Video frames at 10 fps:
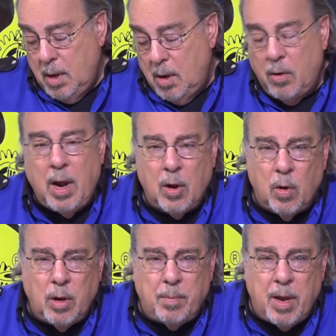are not
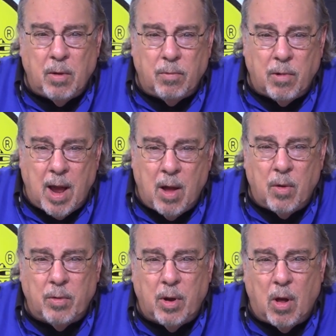going to be
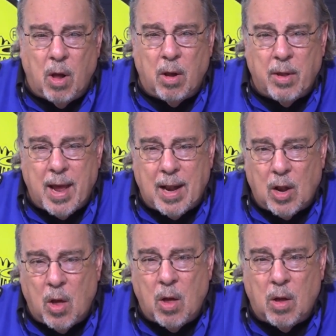around all that
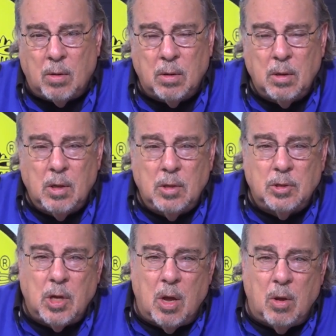long,
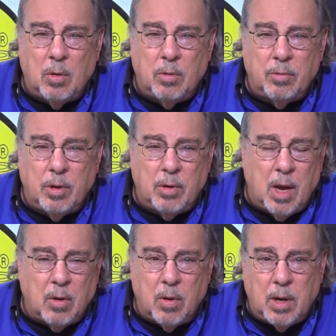so they're
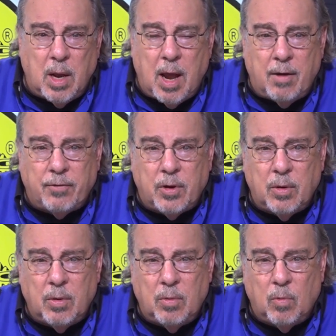not going to have
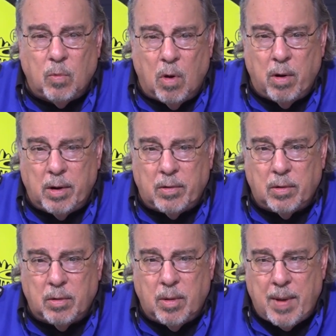to warrant
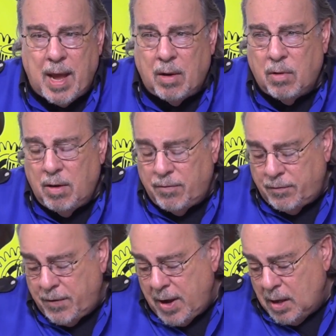the battery if it
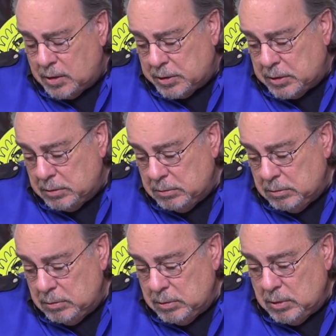fails.
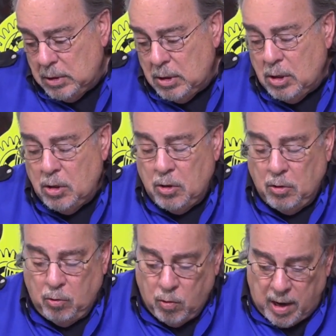
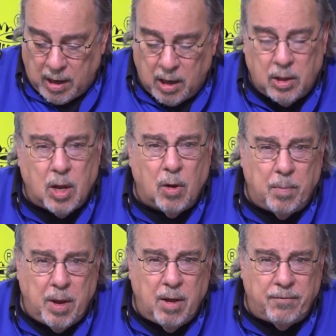Granted, there'll
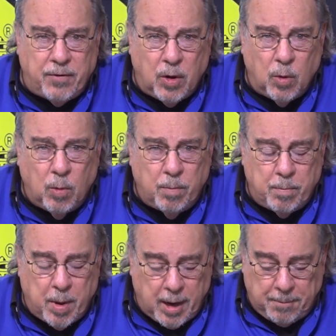be a few,
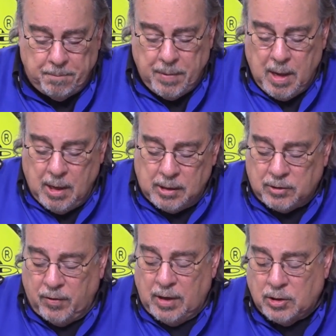but let's
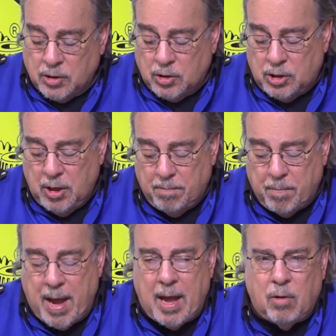face it, cheap
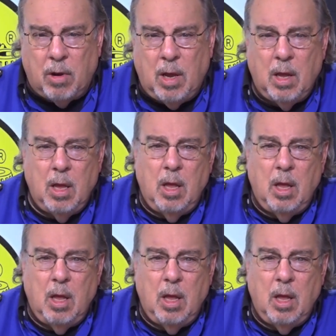battery,